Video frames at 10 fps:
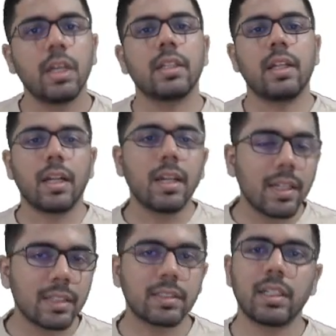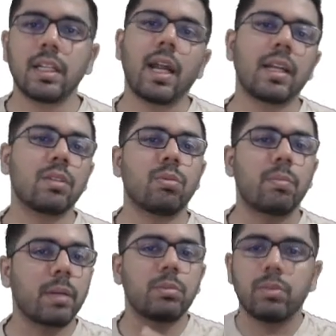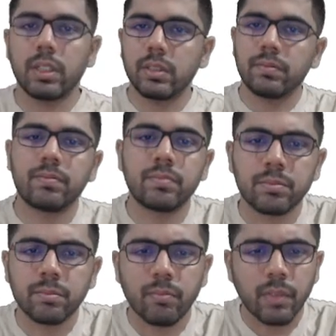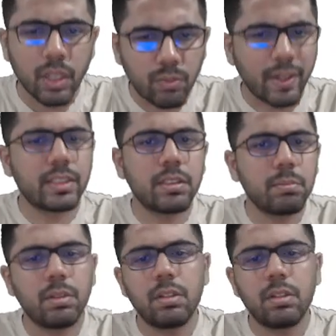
that are less than and co-prime to n. Quite simple.